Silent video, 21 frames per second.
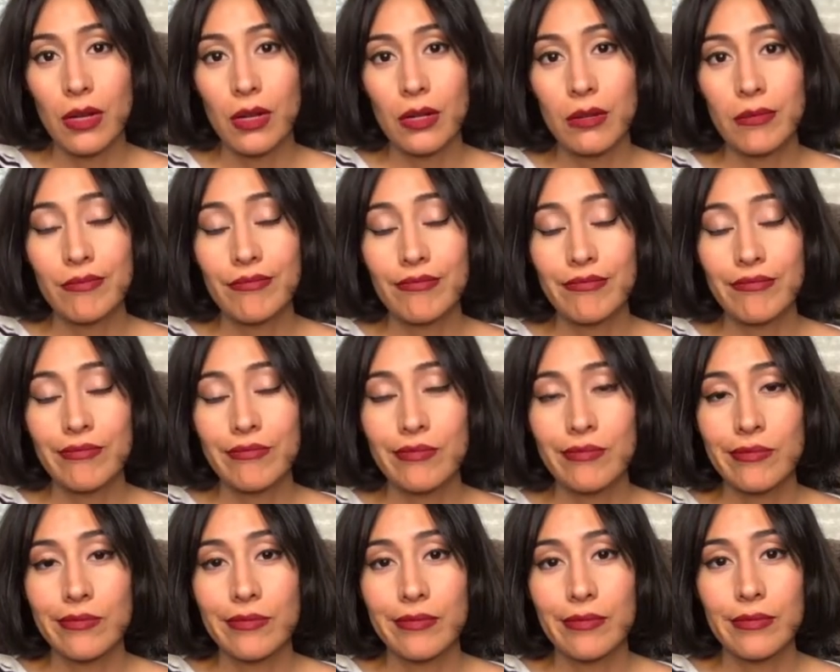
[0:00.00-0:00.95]

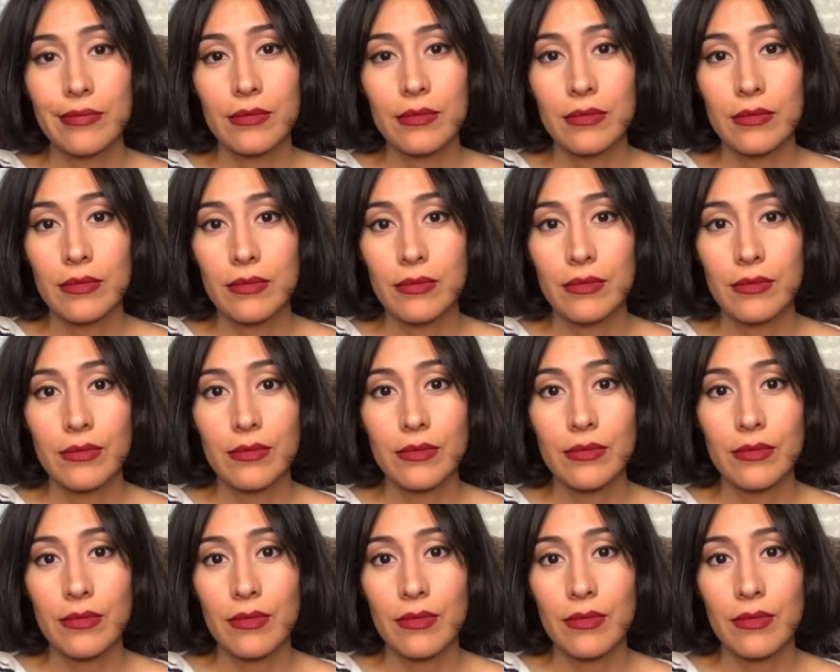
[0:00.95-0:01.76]
No one is speaking in this clip.